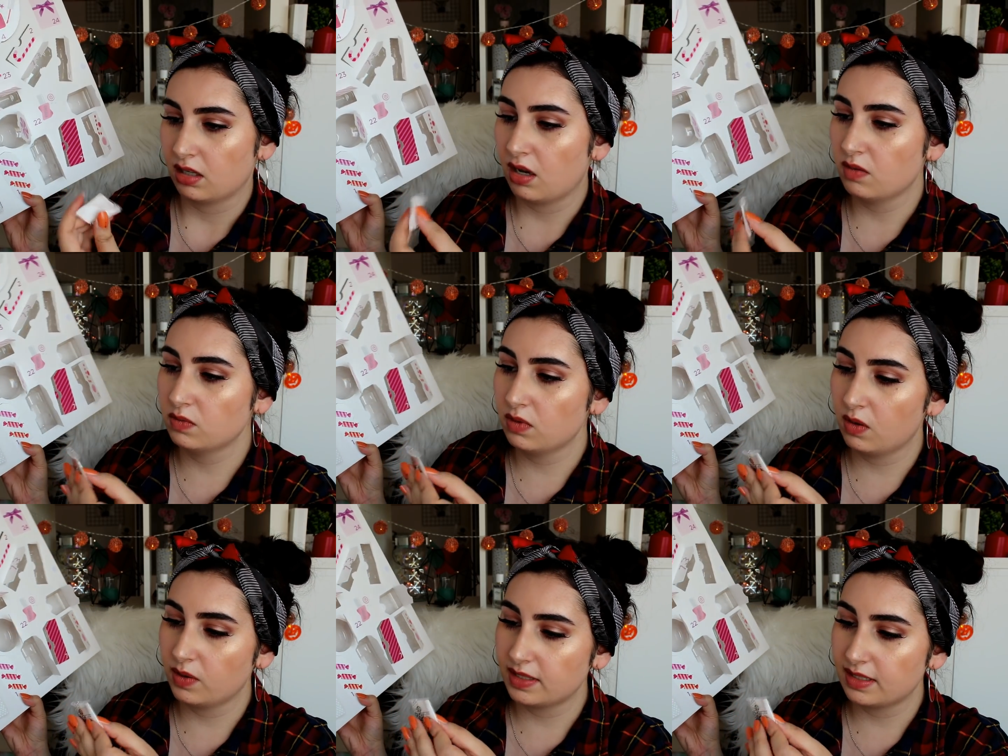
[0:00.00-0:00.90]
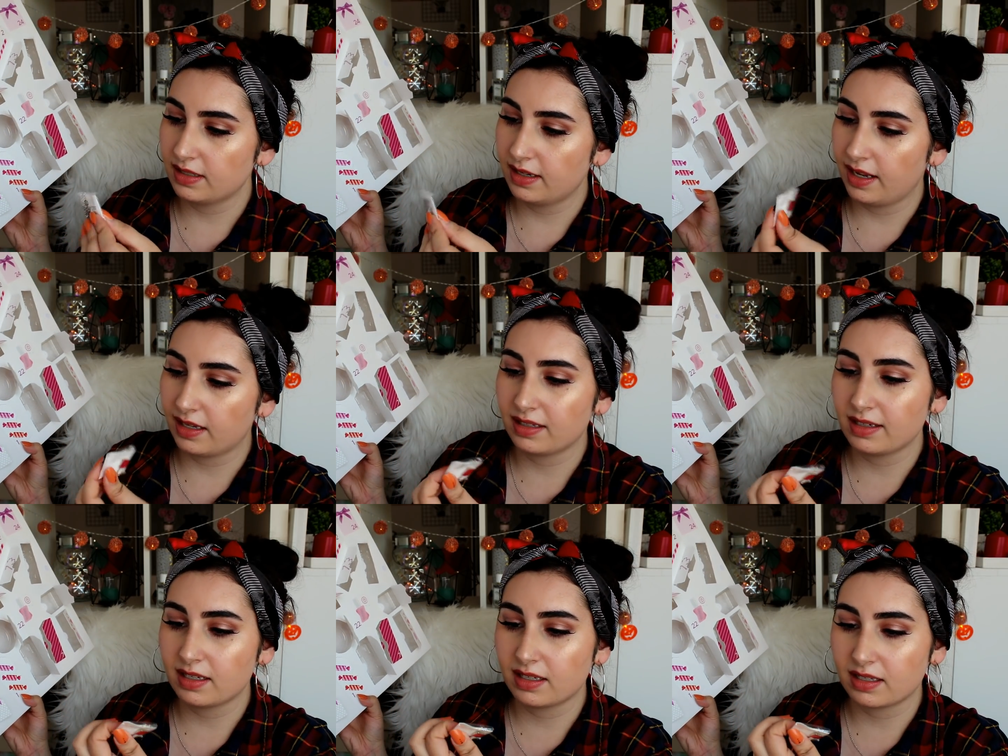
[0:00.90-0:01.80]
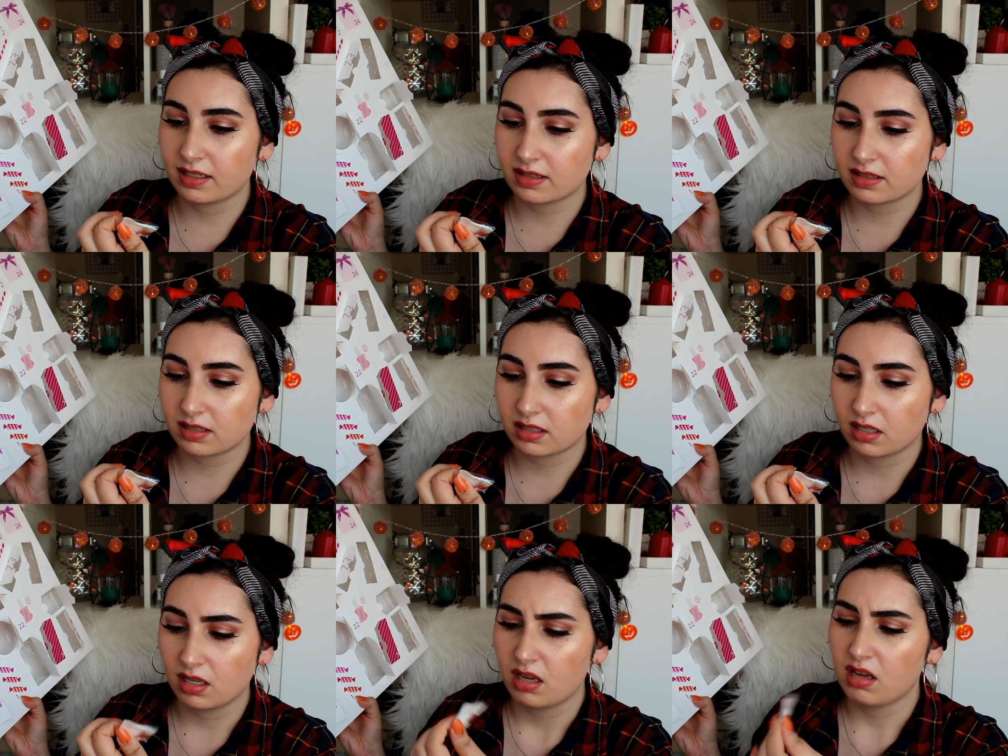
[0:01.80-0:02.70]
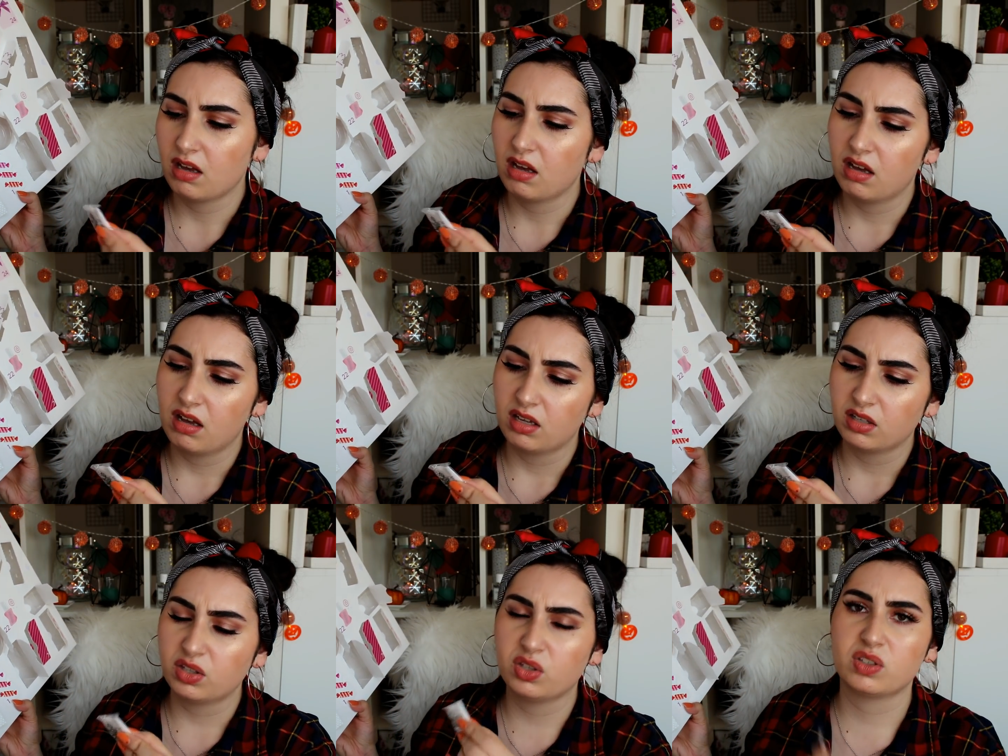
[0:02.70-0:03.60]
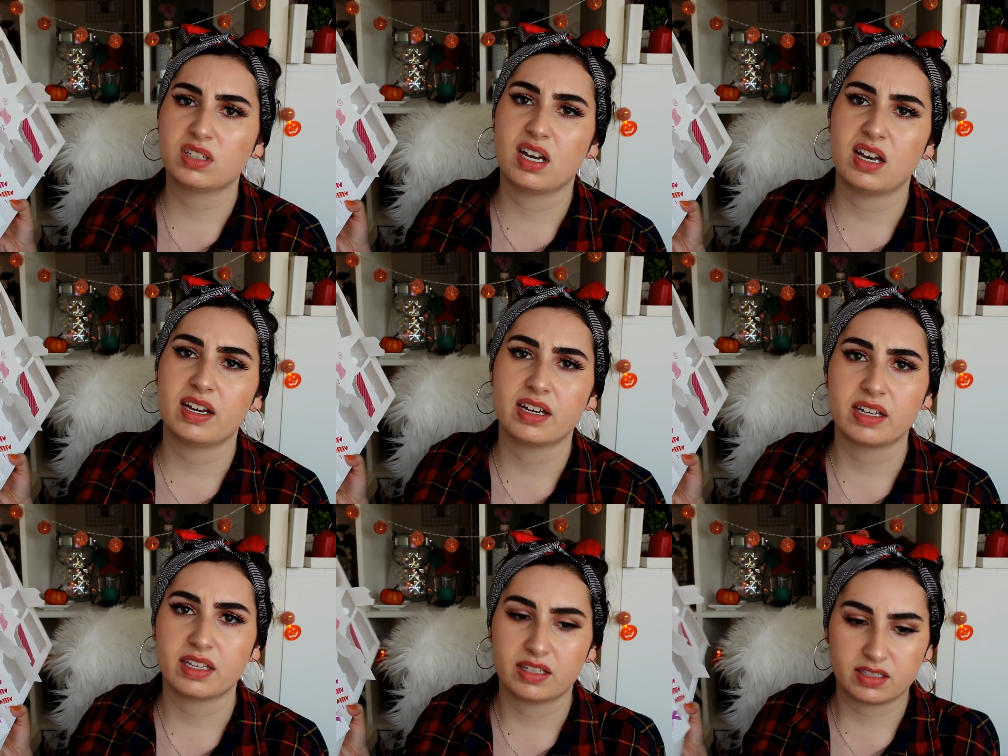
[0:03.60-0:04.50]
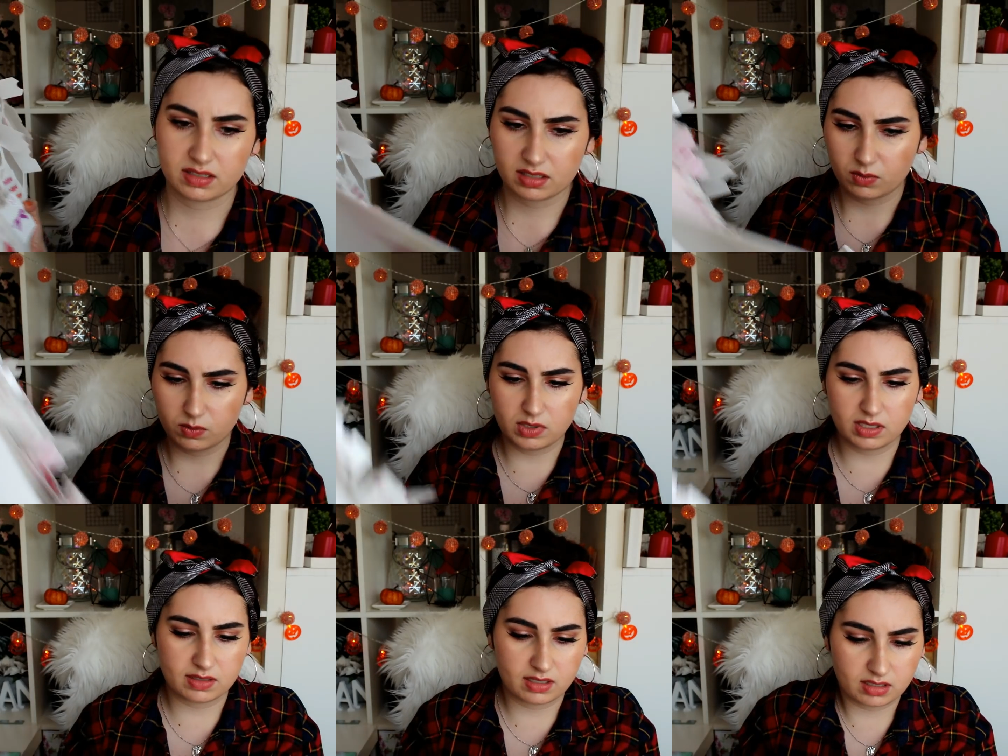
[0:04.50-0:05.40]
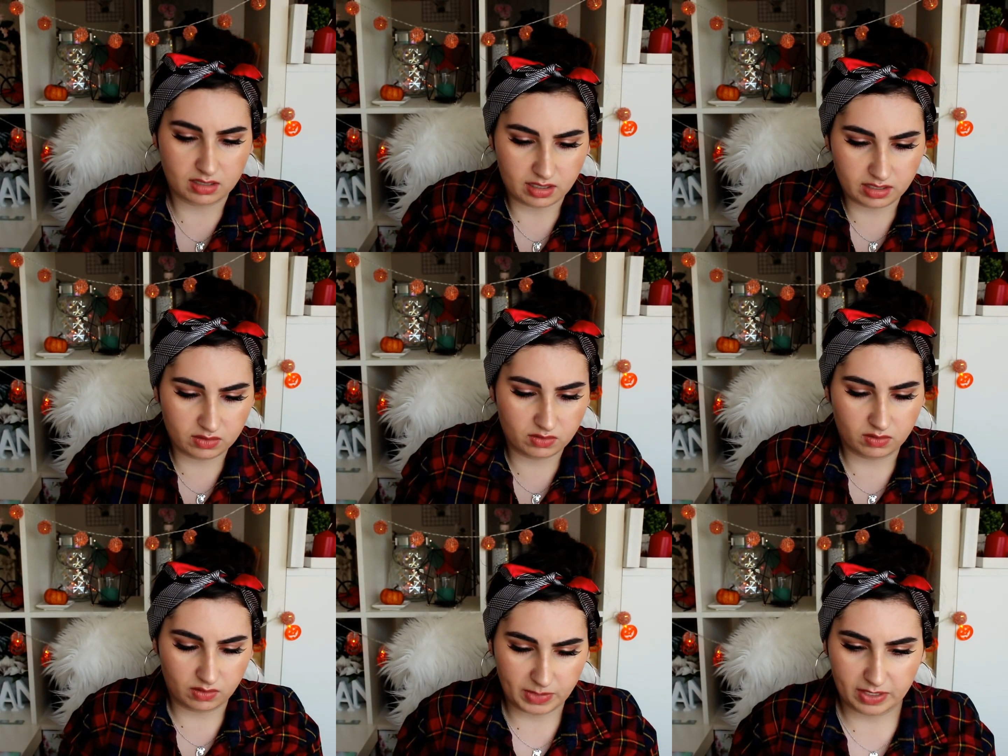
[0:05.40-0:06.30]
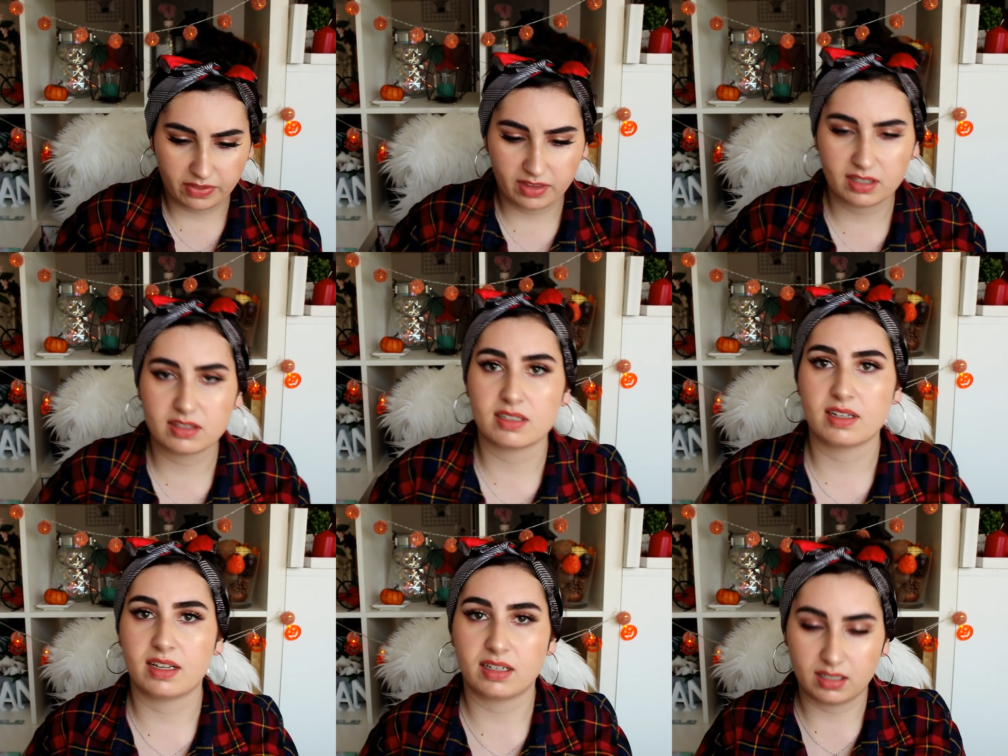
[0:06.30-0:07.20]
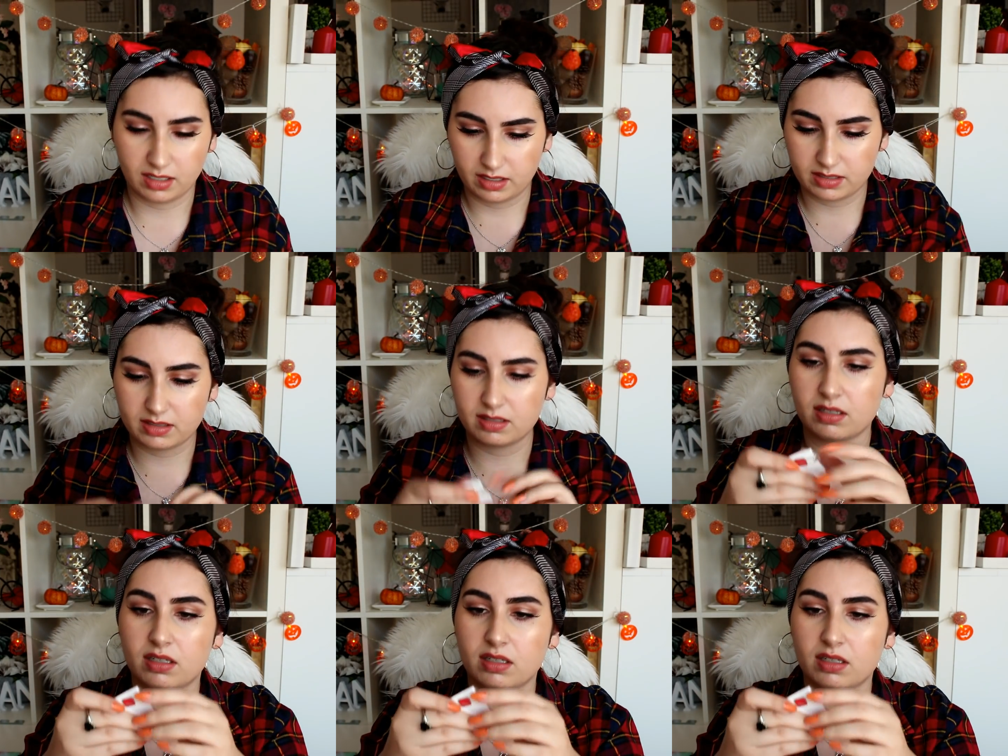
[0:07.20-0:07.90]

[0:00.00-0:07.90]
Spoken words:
Oh no, it's a necklace. You guys, what is it? I don't know, but I think it's a necklace.